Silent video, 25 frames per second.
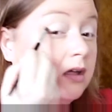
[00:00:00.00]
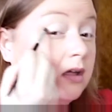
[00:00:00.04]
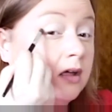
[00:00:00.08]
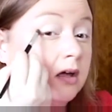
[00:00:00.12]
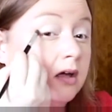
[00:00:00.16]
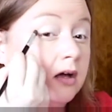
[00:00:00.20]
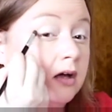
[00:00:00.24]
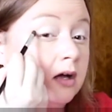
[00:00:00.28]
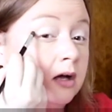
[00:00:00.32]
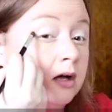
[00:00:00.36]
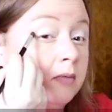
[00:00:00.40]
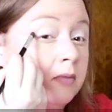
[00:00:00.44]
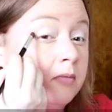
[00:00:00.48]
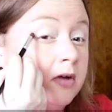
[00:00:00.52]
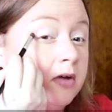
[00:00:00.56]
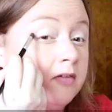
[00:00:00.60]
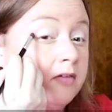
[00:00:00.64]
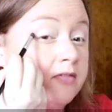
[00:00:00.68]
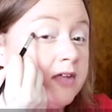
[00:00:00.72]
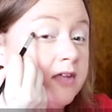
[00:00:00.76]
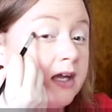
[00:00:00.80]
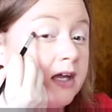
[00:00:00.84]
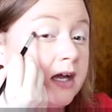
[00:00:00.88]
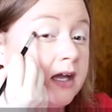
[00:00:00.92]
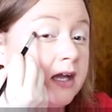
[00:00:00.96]
of
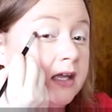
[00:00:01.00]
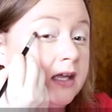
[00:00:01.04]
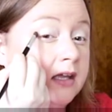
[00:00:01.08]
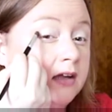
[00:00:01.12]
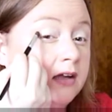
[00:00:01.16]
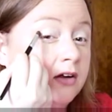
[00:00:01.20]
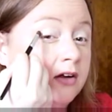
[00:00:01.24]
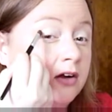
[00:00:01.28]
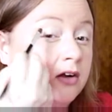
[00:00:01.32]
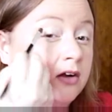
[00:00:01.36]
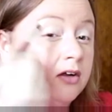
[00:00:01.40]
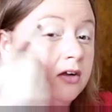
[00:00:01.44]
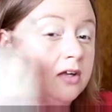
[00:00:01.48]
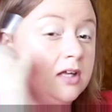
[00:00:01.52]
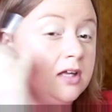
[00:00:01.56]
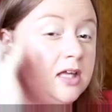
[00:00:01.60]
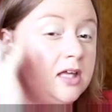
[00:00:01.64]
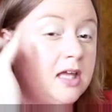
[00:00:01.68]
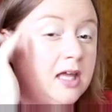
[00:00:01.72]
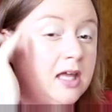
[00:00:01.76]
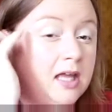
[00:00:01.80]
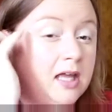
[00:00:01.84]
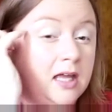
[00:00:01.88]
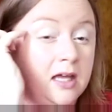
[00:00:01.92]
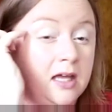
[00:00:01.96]
the eye here.
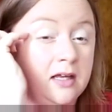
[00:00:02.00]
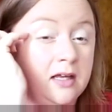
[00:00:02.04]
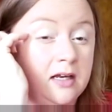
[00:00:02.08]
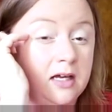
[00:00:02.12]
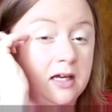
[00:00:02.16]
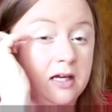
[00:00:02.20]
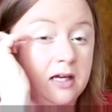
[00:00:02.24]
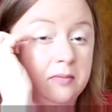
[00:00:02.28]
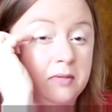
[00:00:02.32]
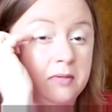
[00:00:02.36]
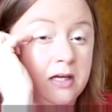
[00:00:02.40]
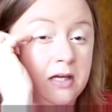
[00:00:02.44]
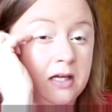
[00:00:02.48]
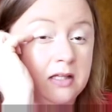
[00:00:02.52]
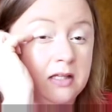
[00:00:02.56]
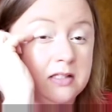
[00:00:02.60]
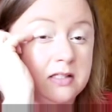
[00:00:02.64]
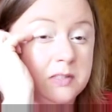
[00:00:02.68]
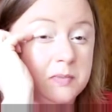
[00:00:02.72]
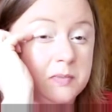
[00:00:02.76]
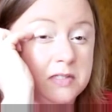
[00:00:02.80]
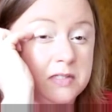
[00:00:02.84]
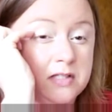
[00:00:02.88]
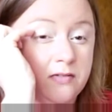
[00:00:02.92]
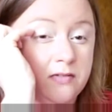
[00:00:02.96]
And I'm not
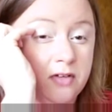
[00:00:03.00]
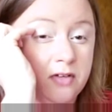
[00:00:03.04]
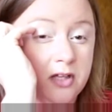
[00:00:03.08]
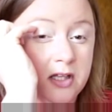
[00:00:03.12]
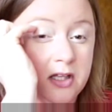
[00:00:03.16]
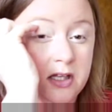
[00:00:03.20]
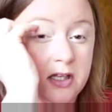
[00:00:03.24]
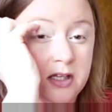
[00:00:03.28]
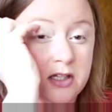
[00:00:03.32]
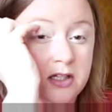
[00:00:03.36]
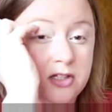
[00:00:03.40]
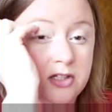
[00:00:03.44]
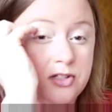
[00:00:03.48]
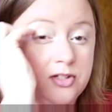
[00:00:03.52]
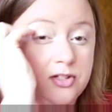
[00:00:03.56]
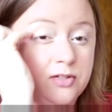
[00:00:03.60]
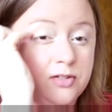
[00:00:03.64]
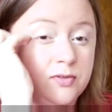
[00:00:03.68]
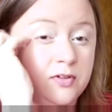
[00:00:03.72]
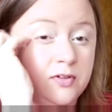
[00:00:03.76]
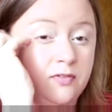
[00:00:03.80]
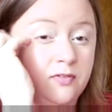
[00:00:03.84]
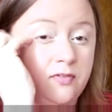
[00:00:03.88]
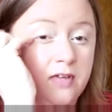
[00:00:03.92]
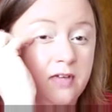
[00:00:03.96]
specifically going to do
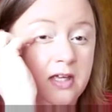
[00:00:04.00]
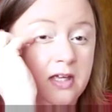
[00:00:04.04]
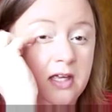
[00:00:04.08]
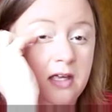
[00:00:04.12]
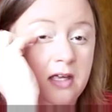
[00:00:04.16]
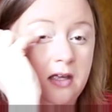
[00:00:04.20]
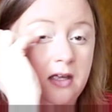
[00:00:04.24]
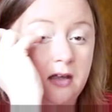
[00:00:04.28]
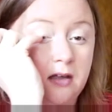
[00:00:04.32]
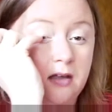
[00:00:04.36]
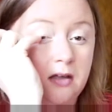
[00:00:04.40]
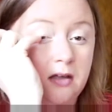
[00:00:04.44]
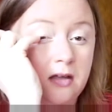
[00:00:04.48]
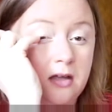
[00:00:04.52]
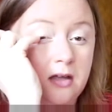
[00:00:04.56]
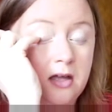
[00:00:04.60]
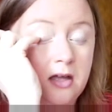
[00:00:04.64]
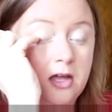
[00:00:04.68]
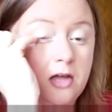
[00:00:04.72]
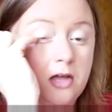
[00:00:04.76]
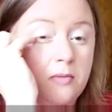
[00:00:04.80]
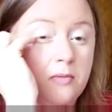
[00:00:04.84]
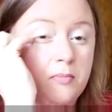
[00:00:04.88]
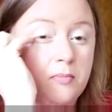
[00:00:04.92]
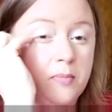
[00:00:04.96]
a V,
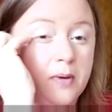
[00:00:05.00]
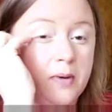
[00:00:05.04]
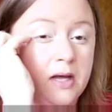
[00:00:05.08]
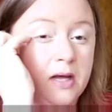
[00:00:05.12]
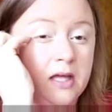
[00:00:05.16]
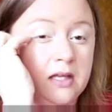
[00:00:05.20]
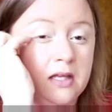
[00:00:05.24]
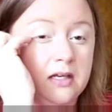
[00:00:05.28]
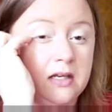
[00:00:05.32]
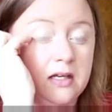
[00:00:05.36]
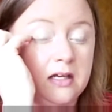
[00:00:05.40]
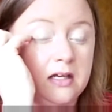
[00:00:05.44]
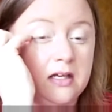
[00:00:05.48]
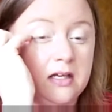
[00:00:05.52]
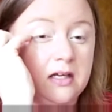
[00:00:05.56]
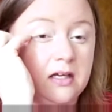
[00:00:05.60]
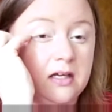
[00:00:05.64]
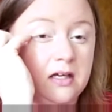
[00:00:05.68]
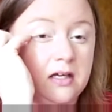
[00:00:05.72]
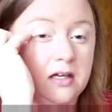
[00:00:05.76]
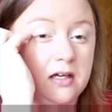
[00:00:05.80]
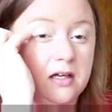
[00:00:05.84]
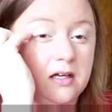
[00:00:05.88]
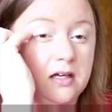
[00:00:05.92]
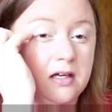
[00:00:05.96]
but
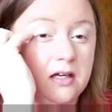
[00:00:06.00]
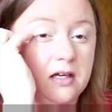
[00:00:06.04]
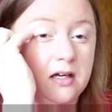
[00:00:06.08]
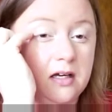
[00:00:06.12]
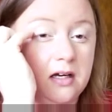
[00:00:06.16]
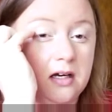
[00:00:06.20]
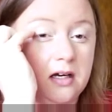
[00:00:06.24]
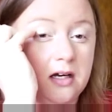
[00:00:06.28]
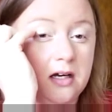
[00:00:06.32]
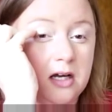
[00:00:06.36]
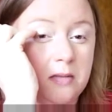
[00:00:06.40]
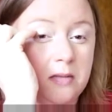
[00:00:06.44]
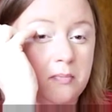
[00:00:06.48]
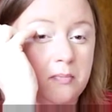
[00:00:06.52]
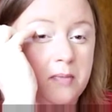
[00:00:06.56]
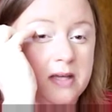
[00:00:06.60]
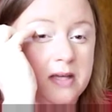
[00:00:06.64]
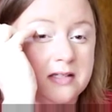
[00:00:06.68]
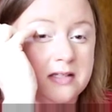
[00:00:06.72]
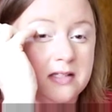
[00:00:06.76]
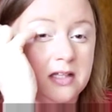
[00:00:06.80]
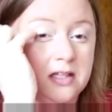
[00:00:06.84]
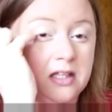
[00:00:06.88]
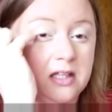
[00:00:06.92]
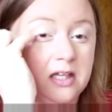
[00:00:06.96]
I'm
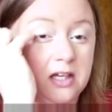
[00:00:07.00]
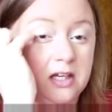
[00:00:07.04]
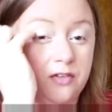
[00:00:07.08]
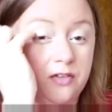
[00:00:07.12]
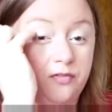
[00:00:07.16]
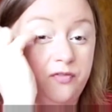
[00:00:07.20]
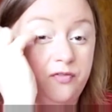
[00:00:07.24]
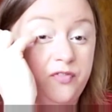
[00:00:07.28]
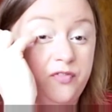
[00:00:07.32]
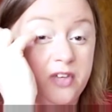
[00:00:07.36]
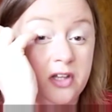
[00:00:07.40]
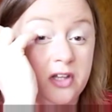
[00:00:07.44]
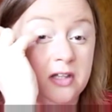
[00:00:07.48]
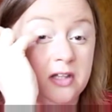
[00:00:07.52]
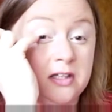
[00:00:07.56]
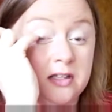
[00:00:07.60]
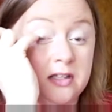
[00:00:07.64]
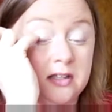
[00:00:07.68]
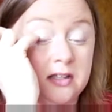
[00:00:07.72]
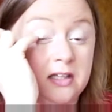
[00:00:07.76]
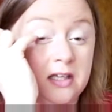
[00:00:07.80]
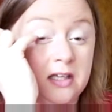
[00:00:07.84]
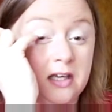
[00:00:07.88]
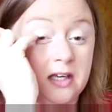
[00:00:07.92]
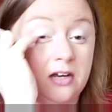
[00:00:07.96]
basically going to fill in
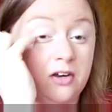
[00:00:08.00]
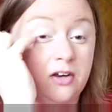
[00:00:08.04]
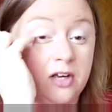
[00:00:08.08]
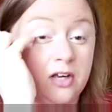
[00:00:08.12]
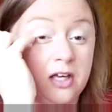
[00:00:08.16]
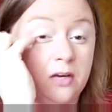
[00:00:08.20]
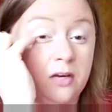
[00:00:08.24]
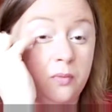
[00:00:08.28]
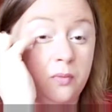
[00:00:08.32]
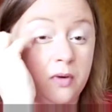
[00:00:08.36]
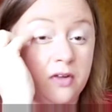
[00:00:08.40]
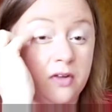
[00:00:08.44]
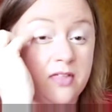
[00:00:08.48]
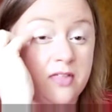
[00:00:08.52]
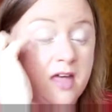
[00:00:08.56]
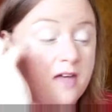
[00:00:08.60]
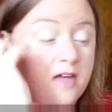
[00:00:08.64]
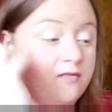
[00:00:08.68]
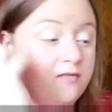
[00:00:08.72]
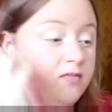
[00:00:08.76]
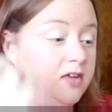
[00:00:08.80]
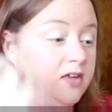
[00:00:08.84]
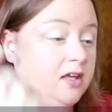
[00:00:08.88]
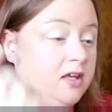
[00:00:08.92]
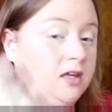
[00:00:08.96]
the area where that
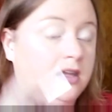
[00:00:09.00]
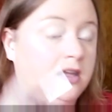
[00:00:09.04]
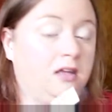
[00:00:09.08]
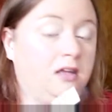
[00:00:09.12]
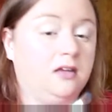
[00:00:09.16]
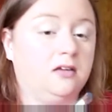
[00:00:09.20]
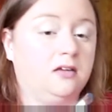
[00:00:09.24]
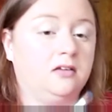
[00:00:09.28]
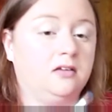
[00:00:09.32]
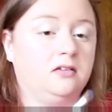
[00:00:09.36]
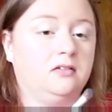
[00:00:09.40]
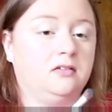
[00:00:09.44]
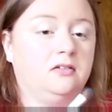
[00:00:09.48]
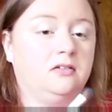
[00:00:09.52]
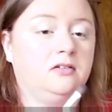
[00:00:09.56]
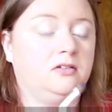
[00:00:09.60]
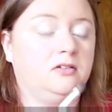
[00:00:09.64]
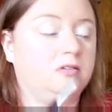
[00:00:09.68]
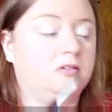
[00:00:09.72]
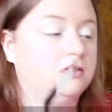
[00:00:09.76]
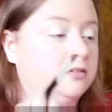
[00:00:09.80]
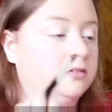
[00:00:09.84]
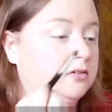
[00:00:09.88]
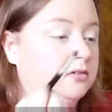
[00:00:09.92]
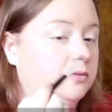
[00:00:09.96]
V
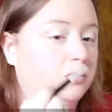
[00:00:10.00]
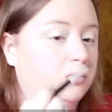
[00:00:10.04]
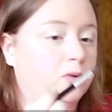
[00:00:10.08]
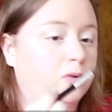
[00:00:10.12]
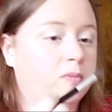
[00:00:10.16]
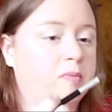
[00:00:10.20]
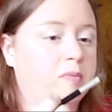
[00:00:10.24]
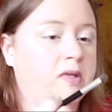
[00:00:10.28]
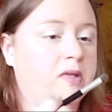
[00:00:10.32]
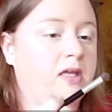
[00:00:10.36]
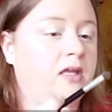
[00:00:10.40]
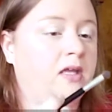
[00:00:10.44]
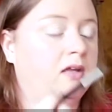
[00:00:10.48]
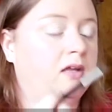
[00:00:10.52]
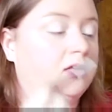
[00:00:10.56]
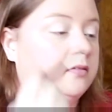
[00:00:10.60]
would be.